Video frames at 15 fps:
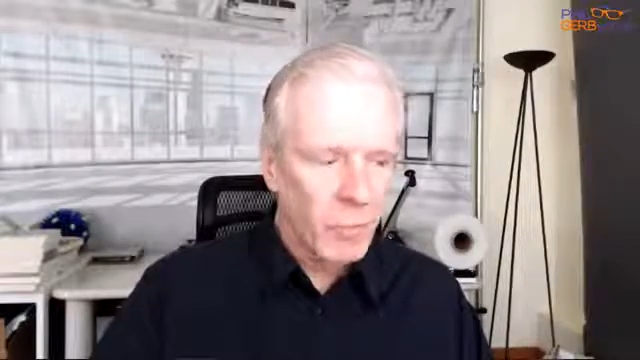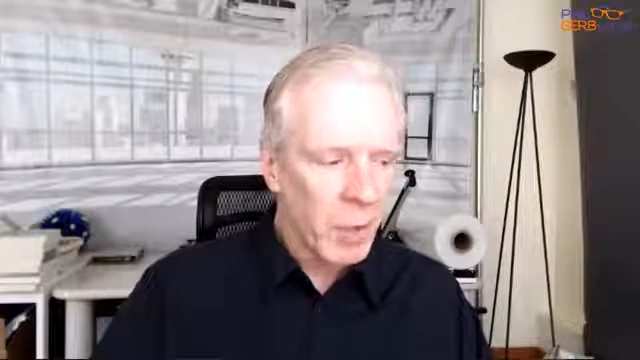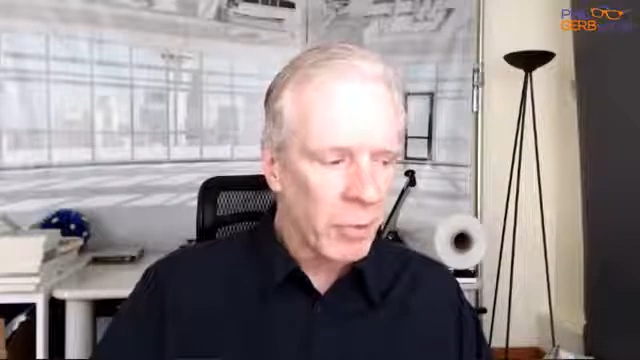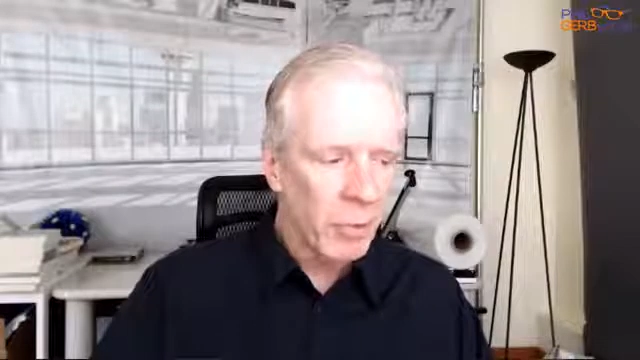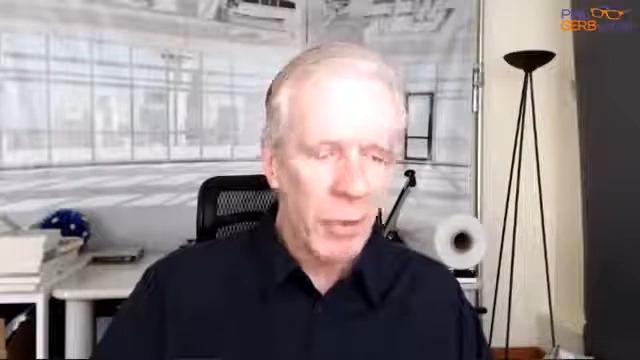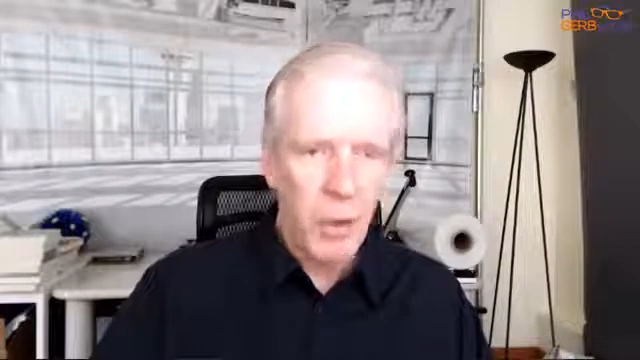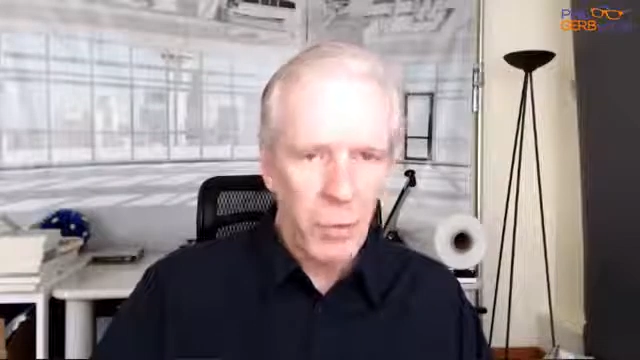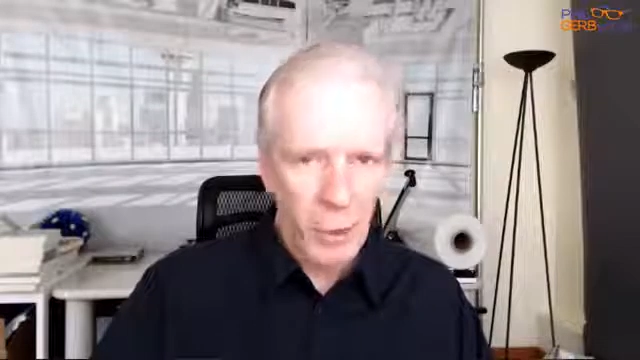
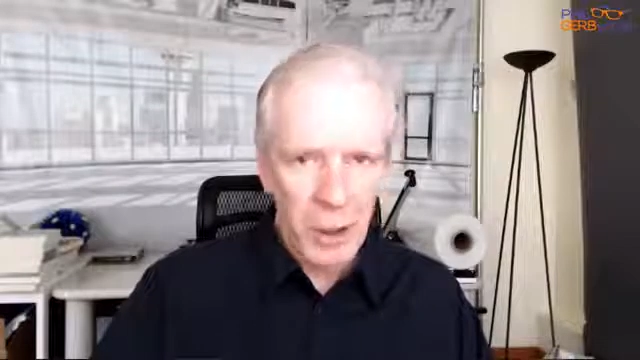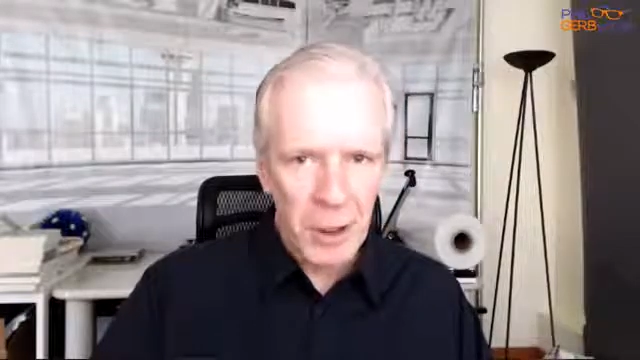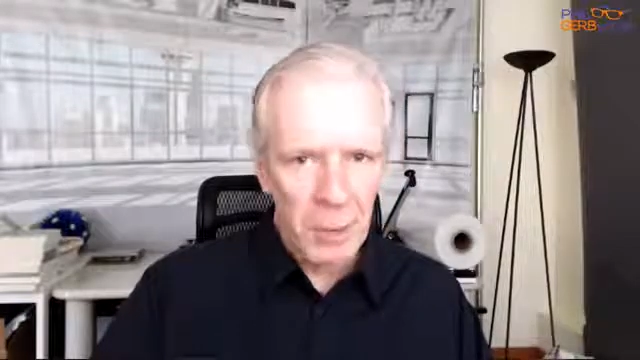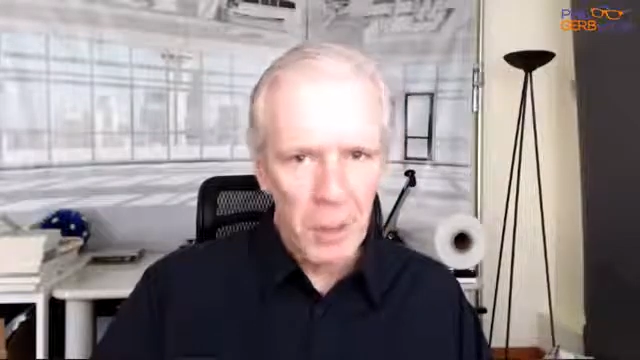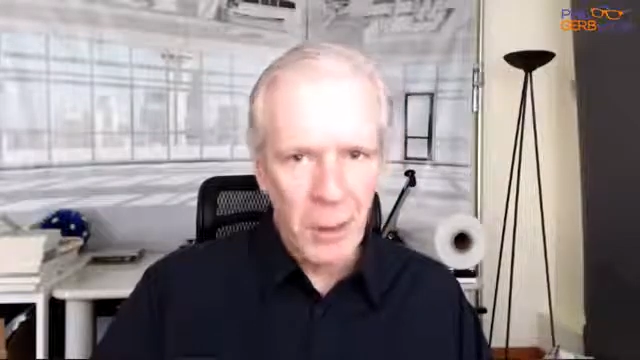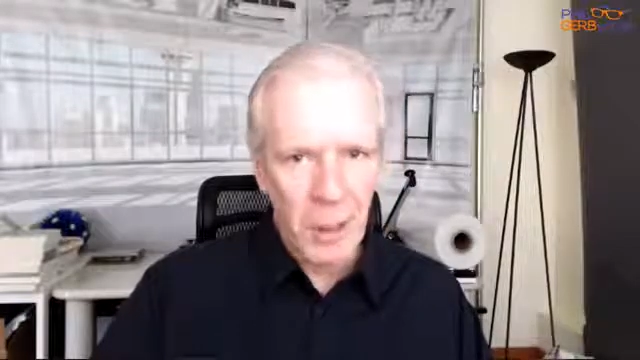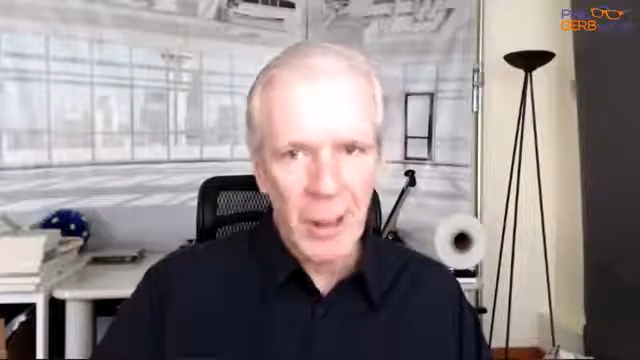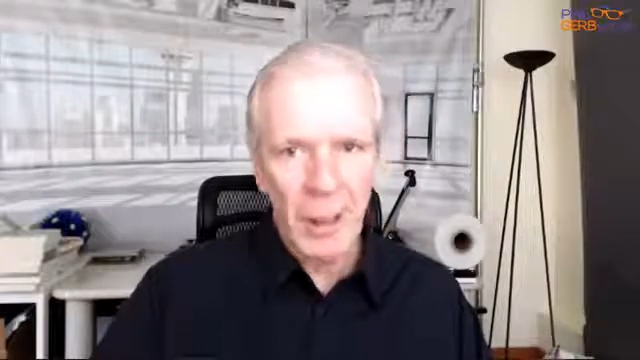for the first
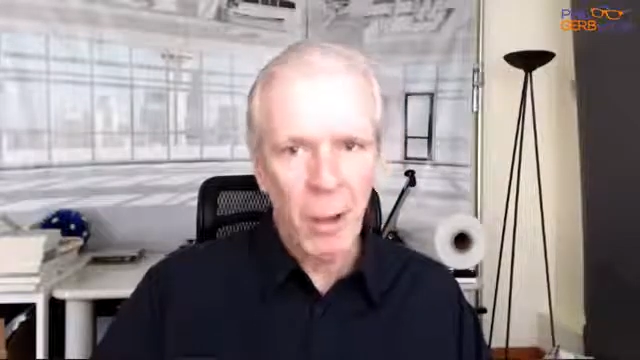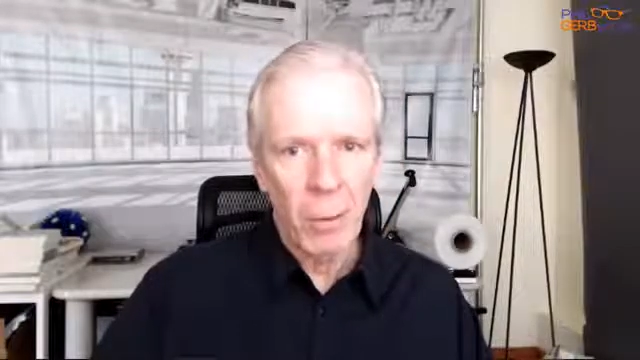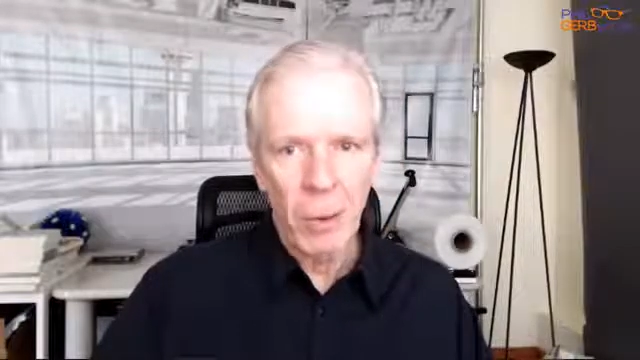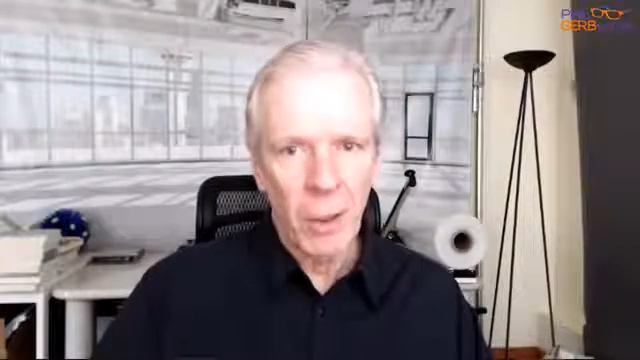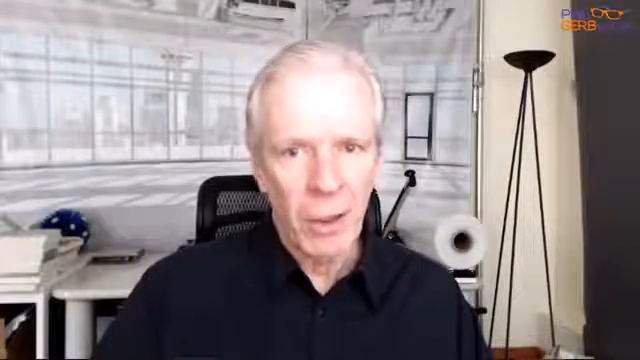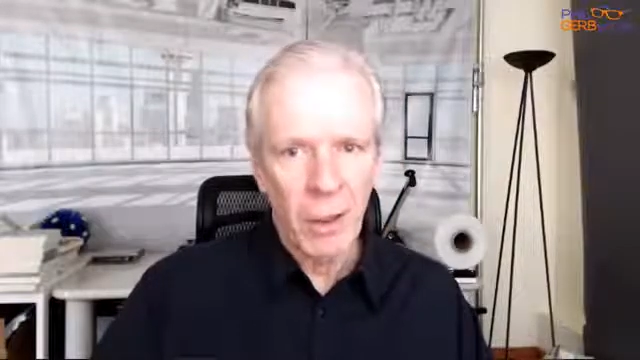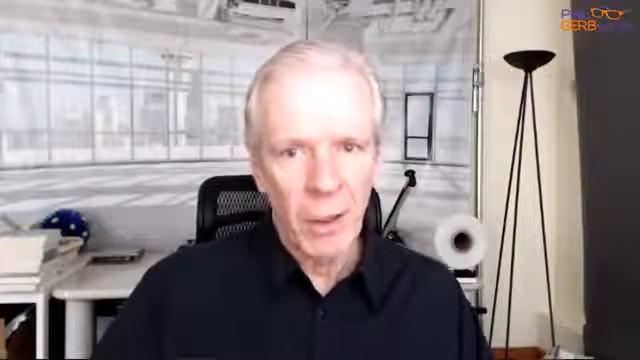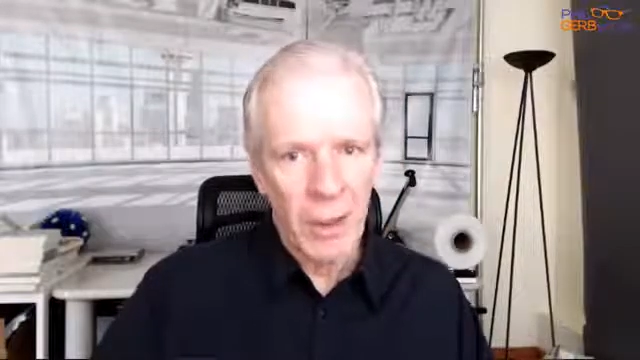book, and now I'm
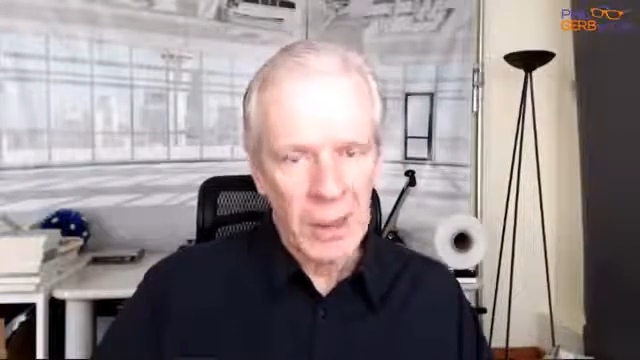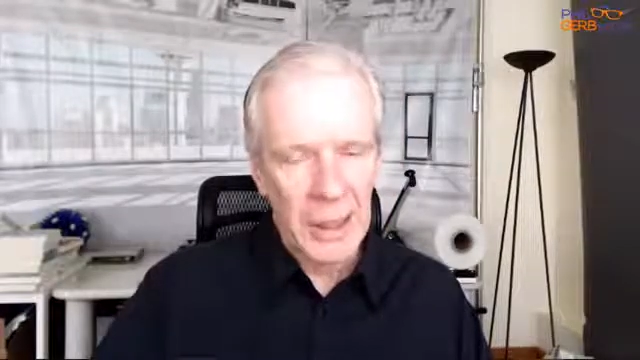working on the